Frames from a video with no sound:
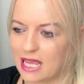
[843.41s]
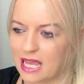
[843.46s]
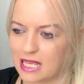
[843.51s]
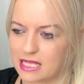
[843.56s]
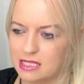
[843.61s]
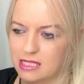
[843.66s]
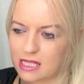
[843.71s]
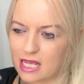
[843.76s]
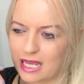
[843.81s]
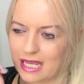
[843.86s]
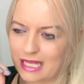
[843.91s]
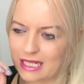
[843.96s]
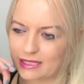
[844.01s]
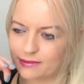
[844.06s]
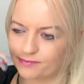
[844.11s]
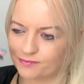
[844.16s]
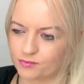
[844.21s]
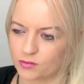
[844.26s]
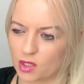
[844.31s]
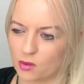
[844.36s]
It's like
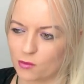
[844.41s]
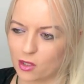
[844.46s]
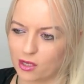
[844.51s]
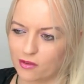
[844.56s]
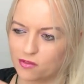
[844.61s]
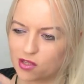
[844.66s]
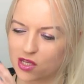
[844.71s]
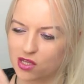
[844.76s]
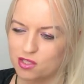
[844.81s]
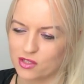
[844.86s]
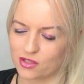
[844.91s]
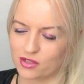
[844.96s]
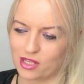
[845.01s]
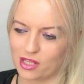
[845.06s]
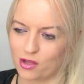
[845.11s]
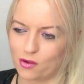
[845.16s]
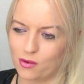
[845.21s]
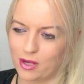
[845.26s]
one of you's on